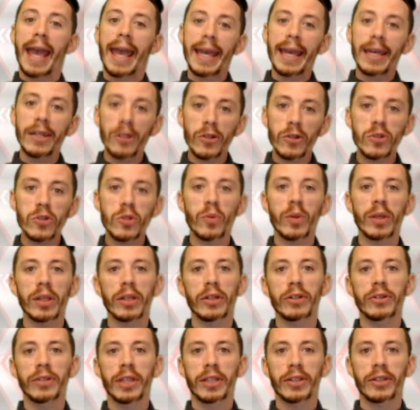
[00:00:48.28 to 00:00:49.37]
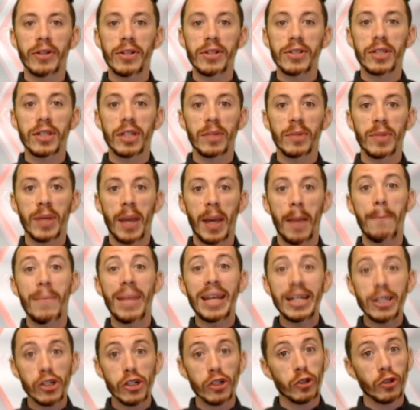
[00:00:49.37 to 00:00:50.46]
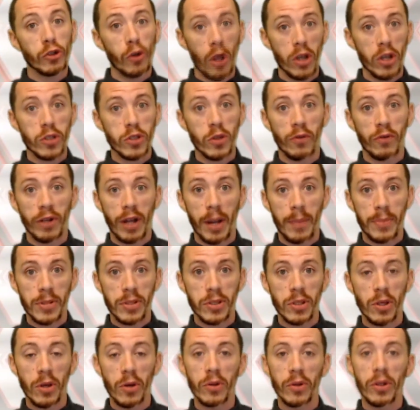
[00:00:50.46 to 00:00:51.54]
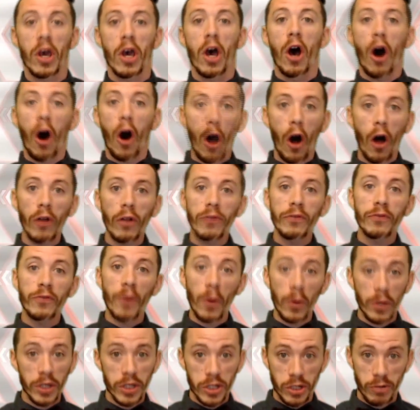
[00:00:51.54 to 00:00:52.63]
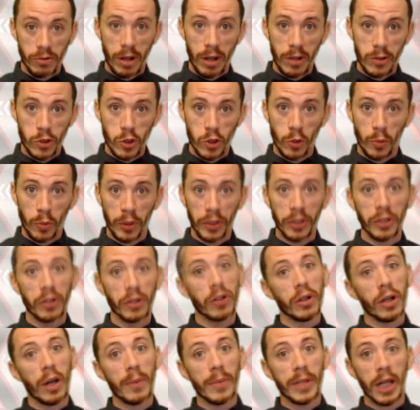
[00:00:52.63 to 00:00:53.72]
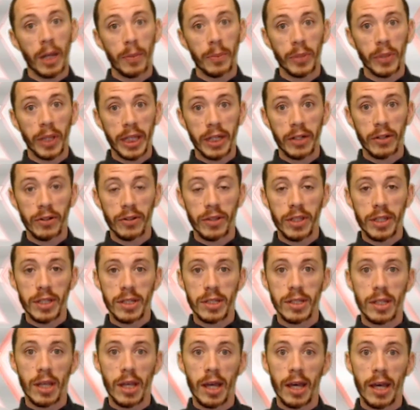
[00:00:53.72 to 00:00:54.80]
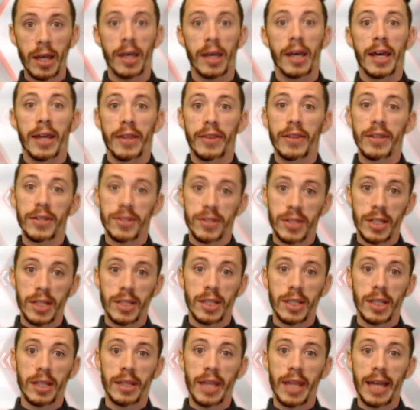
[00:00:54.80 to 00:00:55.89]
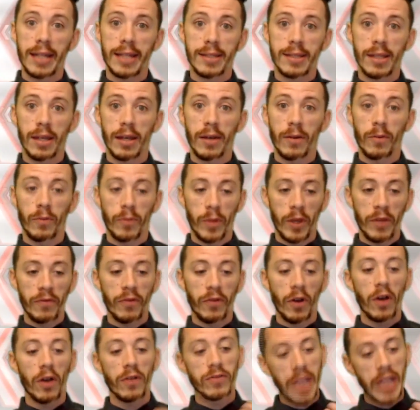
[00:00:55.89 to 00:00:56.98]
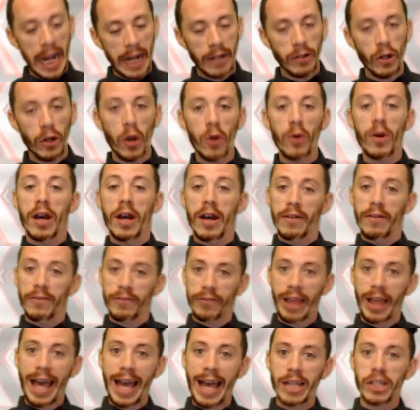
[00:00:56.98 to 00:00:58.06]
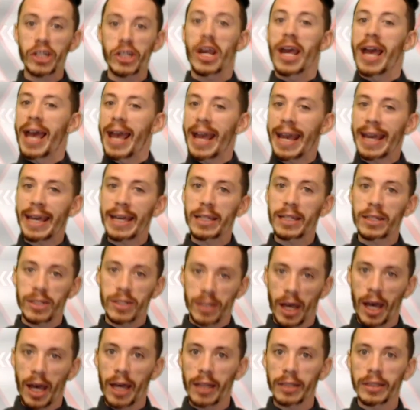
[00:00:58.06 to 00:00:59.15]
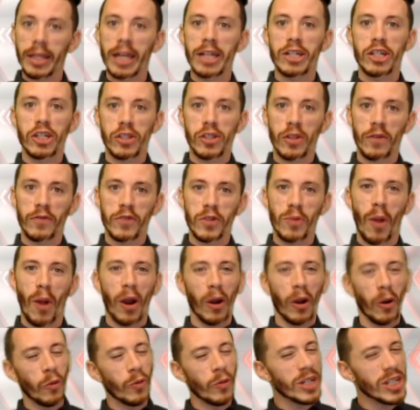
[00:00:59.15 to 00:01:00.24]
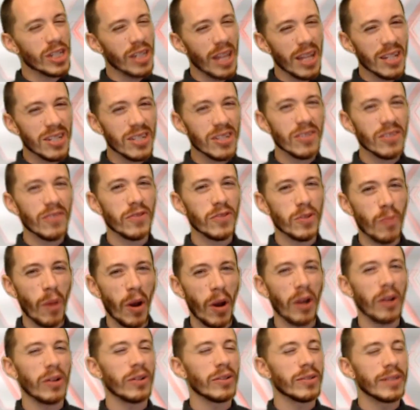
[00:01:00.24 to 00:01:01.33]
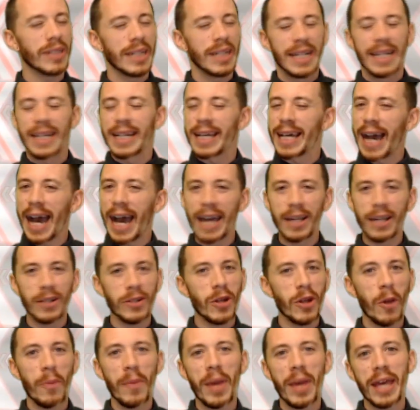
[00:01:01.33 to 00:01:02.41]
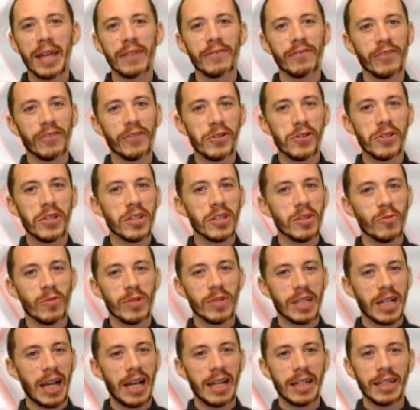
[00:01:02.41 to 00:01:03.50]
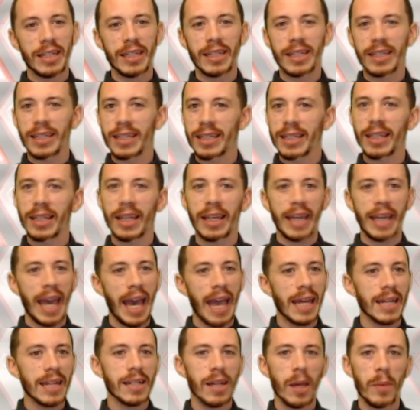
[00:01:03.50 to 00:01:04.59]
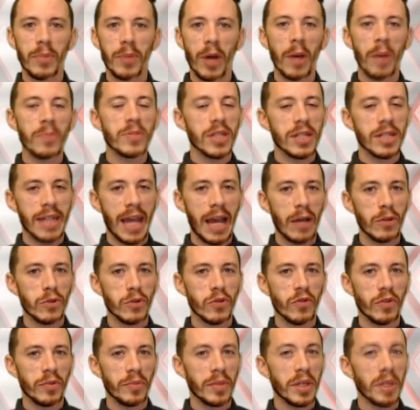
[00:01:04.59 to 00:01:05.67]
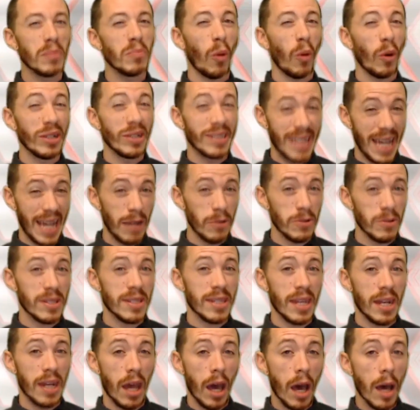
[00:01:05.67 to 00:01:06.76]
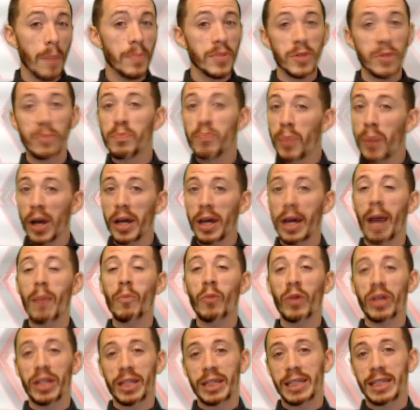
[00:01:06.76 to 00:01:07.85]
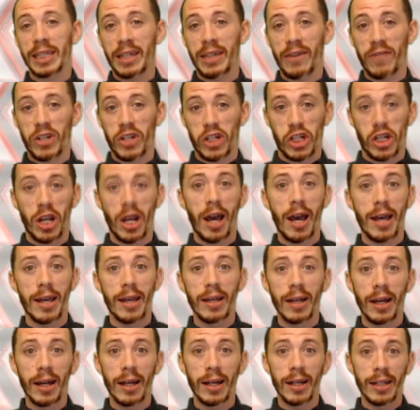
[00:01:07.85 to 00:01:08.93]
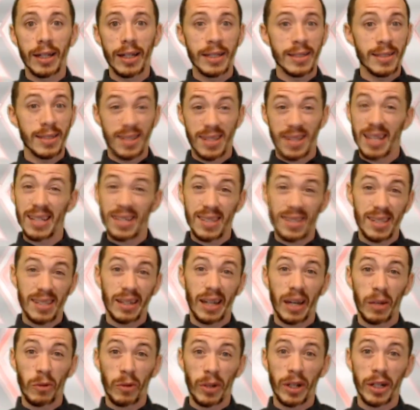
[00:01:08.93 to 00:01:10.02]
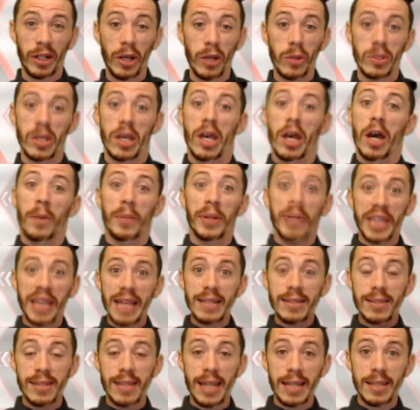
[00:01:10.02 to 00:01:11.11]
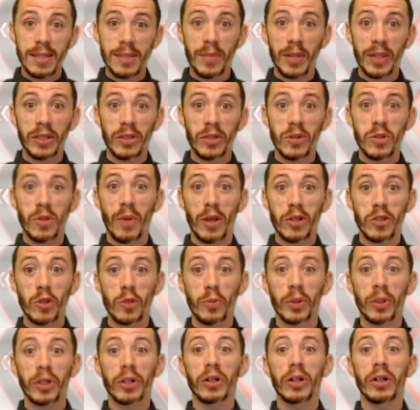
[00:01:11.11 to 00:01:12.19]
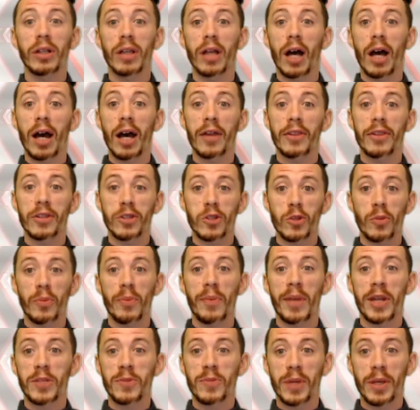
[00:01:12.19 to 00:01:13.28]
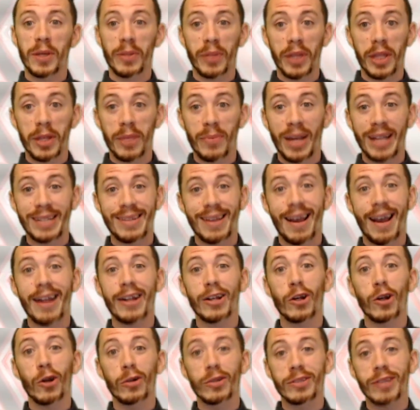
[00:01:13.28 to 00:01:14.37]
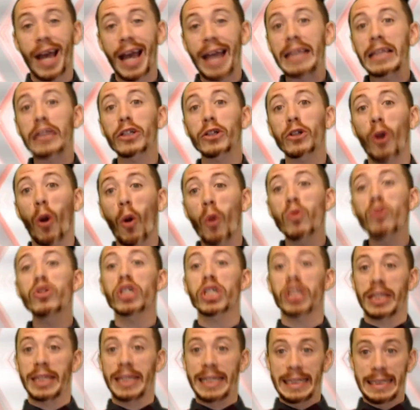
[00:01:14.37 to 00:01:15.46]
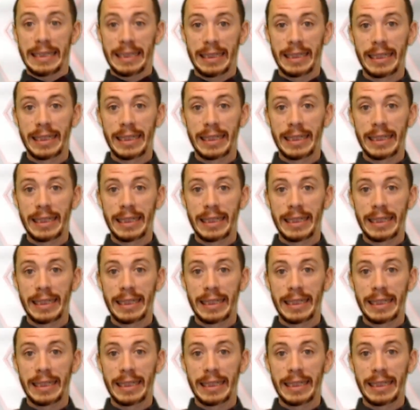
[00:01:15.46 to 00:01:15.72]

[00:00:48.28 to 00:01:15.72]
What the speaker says: and also we learned that there is going to be a major crossover episode all focused around Supergirl coming up later this season that involves Arrow, Flash, and Legends of Tomorrow. Which Legends of Tomorrow, I don't know, man. First season was kind of it headed ups and downs for me, more downs than ups, but I'm willing to give it a shot and see kind of where it goes. But that's the big news about Supergirl. The Superman is being played by Tyler Hoechlin.